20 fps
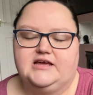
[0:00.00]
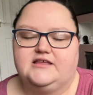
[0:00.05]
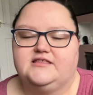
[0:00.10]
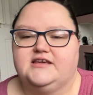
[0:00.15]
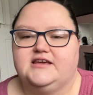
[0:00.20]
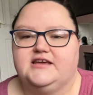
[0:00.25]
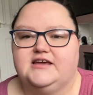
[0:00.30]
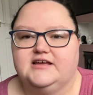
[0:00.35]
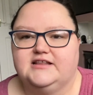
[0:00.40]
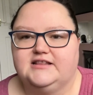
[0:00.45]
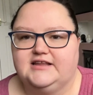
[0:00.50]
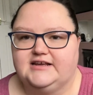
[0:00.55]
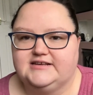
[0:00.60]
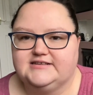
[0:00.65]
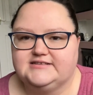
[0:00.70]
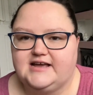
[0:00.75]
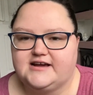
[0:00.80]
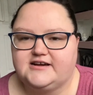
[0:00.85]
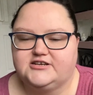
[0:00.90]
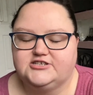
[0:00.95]
the lace
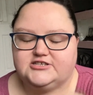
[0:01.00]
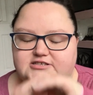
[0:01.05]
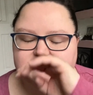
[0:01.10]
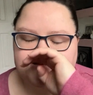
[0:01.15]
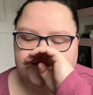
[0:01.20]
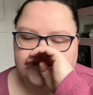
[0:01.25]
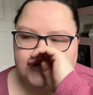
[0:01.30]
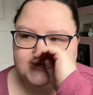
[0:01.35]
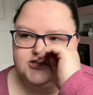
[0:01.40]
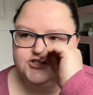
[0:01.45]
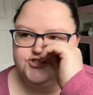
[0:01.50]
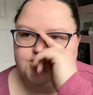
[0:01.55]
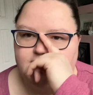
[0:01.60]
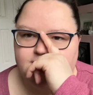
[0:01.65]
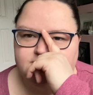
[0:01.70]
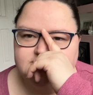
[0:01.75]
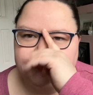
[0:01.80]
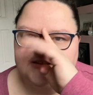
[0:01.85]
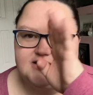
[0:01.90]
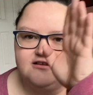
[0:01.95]
sections that get
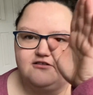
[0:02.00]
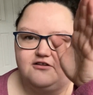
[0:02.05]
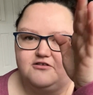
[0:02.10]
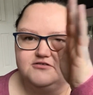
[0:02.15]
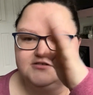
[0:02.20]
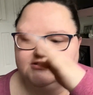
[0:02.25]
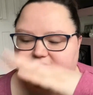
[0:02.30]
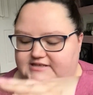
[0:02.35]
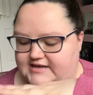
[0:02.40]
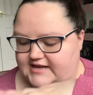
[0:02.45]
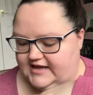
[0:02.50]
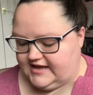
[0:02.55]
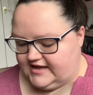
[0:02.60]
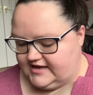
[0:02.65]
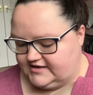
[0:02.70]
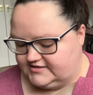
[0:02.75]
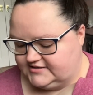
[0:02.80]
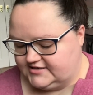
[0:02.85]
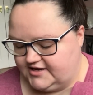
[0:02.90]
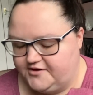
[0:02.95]
striped, and I'll alternate
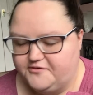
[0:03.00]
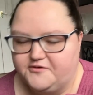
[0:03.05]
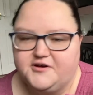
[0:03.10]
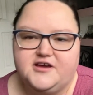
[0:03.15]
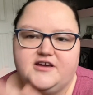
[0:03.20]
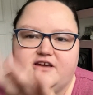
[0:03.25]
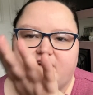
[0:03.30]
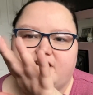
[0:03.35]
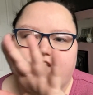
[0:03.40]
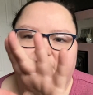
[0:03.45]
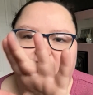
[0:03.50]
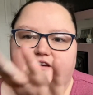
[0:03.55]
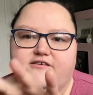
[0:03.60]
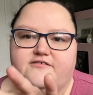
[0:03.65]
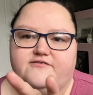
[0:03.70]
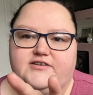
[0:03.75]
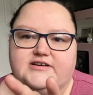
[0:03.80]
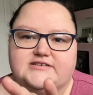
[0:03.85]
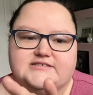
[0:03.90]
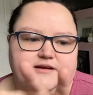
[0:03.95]
it. So
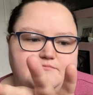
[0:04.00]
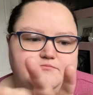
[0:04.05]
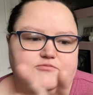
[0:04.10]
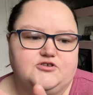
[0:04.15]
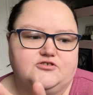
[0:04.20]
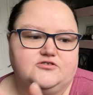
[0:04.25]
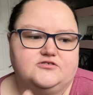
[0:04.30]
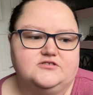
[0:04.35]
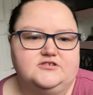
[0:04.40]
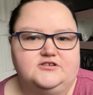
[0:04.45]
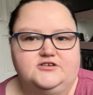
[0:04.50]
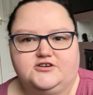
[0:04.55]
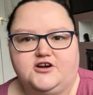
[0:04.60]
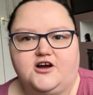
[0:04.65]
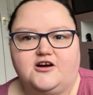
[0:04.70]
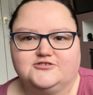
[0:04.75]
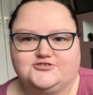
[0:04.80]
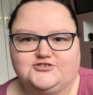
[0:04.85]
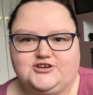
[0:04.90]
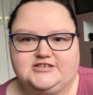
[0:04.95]
for example,
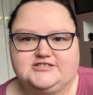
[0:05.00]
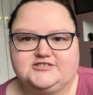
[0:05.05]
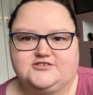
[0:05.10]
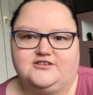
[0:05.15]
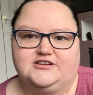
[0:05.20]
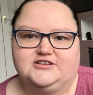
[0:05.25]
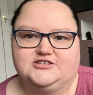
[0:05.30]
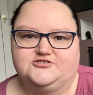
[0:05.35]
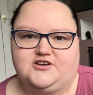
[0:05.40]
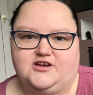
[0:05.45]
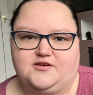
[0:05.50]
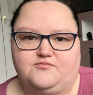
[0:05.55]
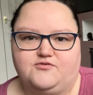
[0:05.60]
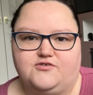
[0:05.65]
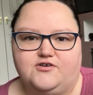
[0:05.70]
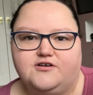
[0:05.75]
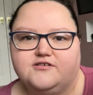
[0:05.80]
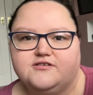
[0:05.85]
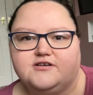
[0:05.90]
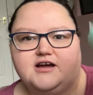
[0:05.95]
contrast colour stripe
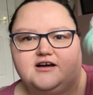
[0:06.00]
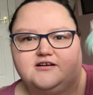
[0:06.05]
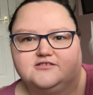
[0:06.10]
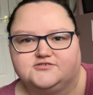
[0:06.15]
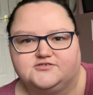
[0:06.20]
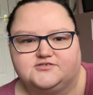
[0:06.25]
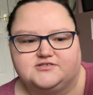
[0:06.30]
one, I'll do